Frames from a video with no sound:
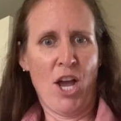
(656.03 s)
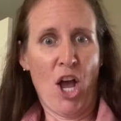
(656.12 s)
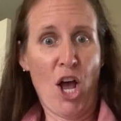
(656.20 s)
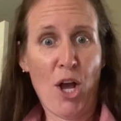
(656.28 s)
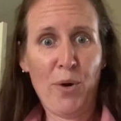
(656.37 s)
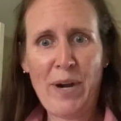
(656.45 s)

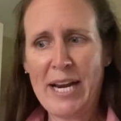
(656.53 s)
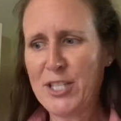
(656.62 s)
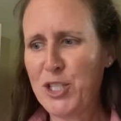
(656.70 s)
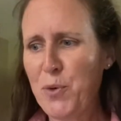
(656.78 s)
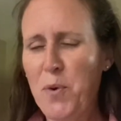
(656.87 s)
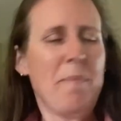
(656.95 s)
All right,
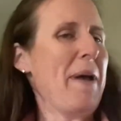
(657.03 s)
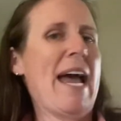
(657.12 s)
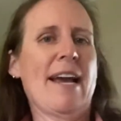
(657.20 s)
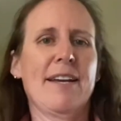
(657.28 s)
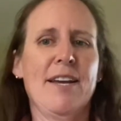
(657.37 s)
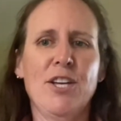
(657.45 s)
so we're
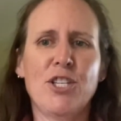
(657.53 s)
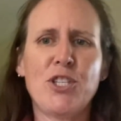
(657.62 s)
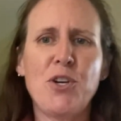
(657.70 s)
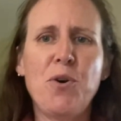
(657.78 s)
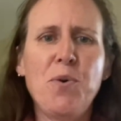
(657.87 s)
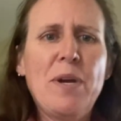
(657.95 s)
back.
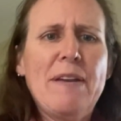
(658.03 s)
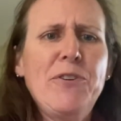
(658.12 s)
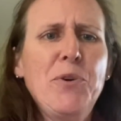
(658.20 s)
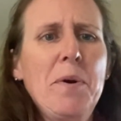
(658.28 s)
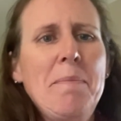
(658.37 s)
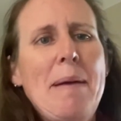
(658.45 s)
So if
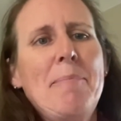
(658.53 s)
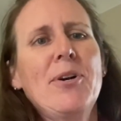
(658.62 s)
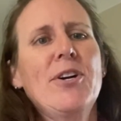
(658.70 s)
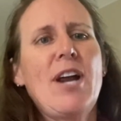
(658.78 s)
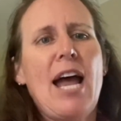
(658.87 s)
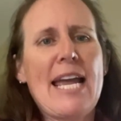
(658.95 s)
you
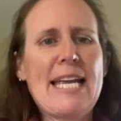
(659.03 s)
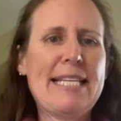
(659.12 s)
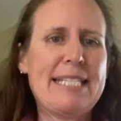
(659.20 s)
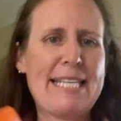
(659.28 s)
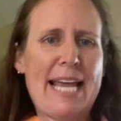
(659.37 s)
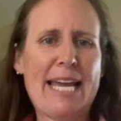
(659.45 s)
remember, I
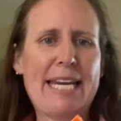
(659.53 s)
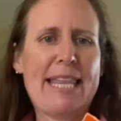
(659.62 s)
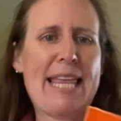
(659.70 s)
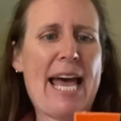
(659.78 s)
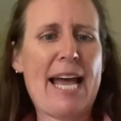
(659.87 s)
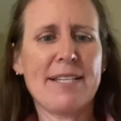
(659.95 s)
had said
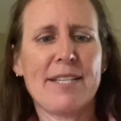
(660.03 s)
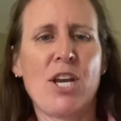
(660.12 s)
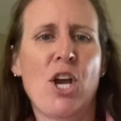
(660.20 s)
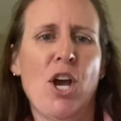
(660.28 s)
that